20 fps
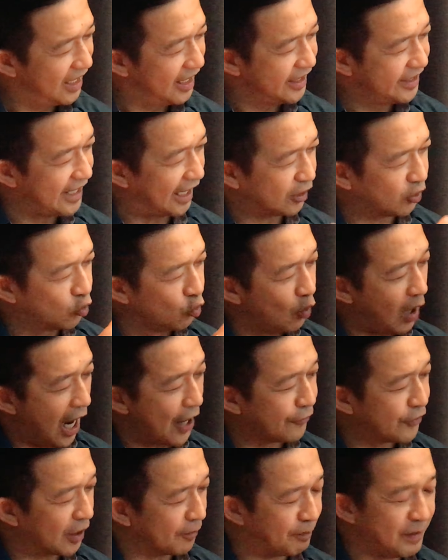There are
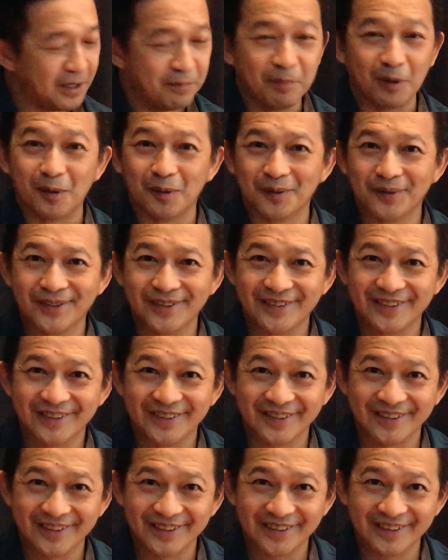200 people
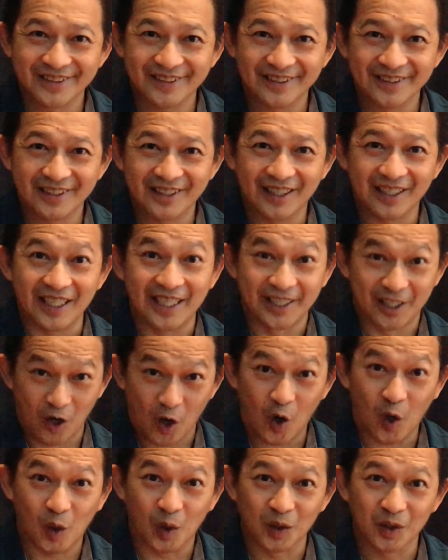in a
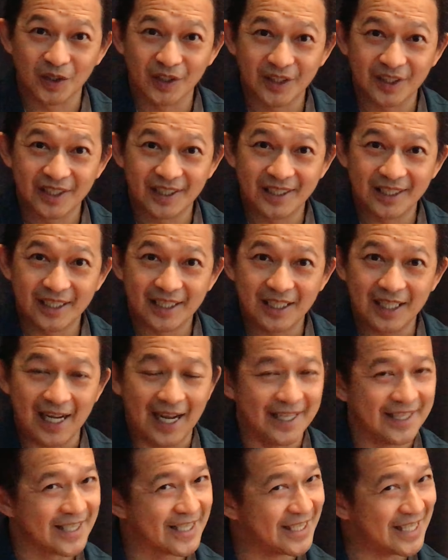hall,
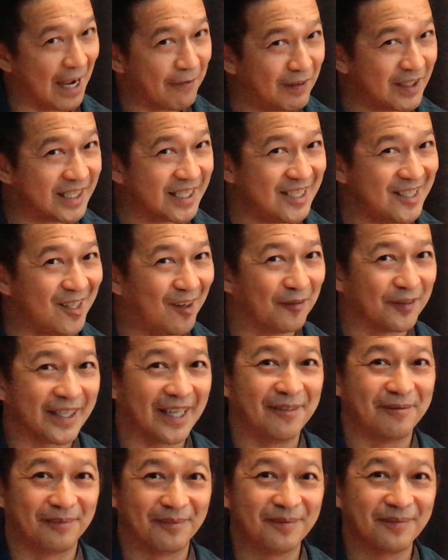and 70 of
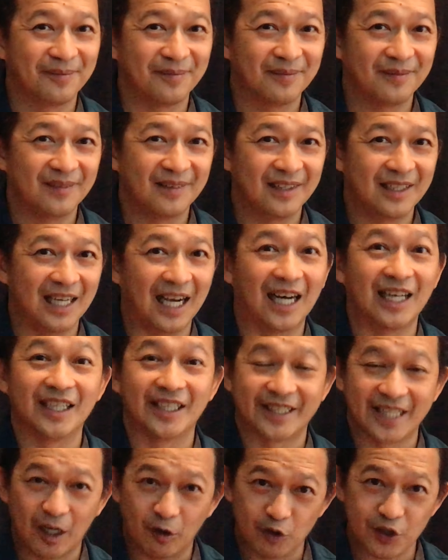them are
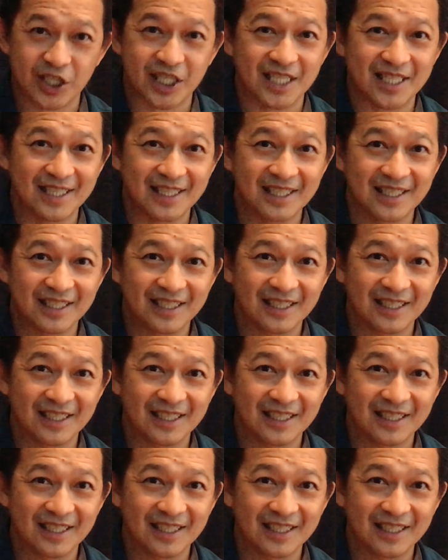adults.